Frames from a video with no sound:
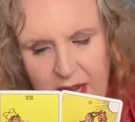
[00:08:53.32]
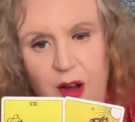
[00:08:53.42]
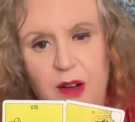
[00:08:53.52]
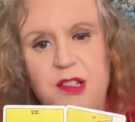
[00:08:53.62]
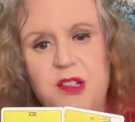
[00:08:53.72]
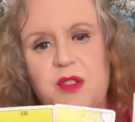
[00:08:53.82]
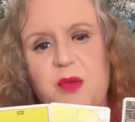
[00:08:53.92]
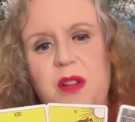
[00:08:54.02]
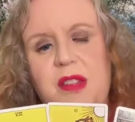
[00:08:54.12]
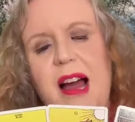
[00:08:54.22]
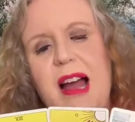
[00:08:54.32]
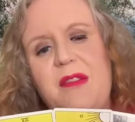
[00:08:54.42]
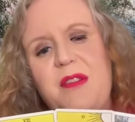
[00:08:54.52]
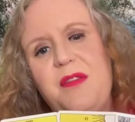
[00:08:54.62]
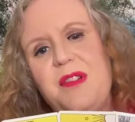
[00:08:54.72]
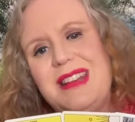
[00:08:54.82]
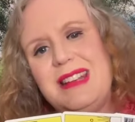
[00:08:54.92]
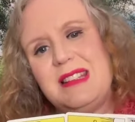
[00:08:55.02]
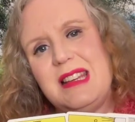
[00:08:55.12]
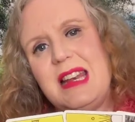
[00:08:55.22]
Also, as well, the Hierophant
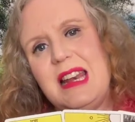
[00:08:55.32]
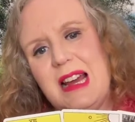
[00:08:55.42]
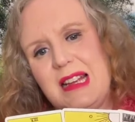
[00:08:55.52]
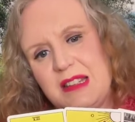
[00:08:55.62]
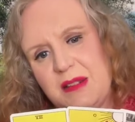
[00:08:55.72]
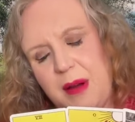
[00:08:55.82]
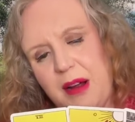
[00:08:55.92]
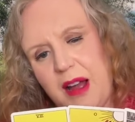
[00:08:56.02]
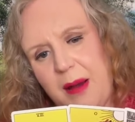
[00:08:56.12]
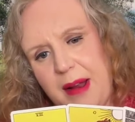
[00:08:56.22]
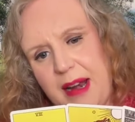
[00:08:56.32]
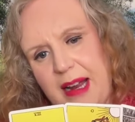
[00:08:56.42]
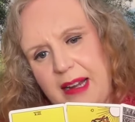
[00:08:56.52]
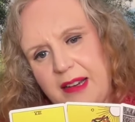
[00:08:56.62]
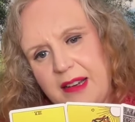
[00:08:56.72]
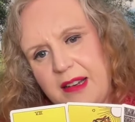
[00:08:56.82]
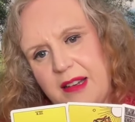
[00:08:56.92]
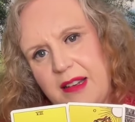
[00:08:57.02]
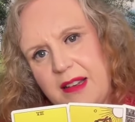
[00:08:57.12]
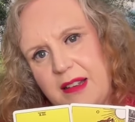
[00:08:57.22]
is the Enlightenment coming in.
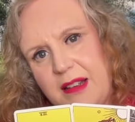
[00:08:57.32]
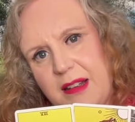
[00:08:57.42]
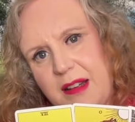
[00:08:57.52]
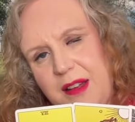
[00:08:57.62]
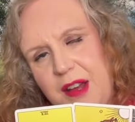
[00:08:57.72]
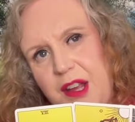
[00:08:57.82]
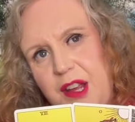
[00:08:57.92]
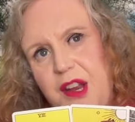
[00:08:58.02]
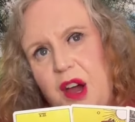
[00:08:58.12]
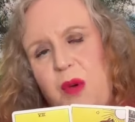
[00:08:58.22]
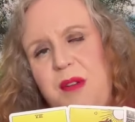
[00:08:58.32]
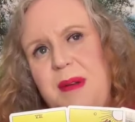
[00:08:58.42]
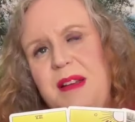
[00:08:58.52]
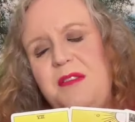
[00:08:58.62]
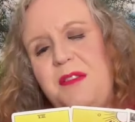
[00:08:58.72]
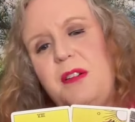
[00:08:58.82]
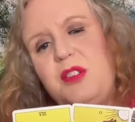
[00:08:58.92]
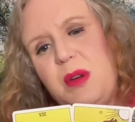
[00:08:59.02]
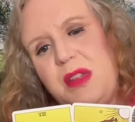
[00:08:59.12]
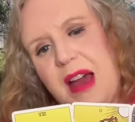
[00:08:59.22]
We've been
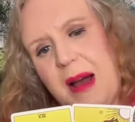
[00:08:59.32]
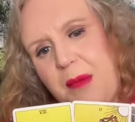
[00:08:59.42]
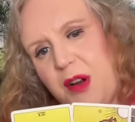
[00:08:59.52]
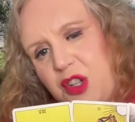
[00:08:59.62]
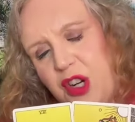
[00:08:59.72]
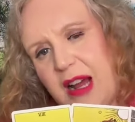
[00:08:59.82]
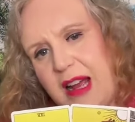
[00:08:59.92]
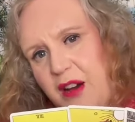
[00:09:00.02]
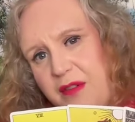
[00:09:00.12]
filled with that much light